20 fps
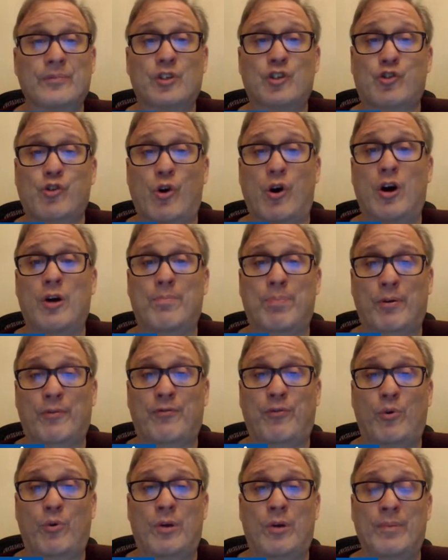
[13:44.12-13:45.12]
strong
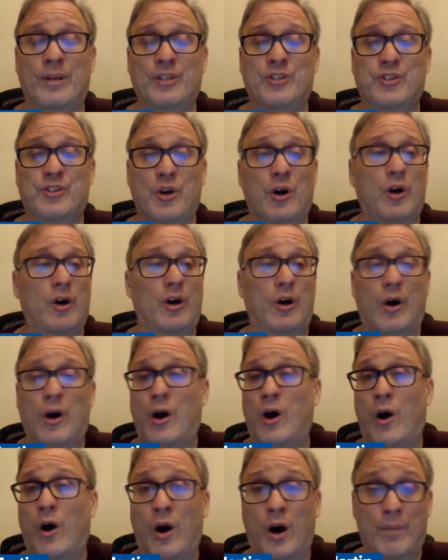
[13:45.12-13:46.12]
performance
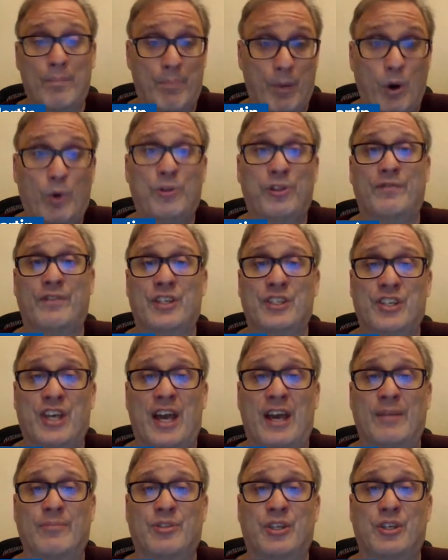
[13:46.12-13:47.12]
on both of his
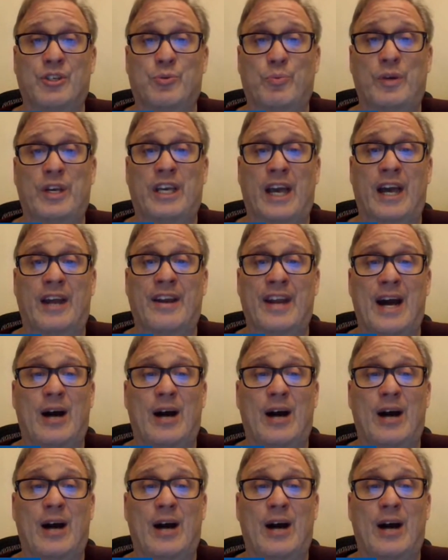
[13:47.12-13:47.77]
games this weekend,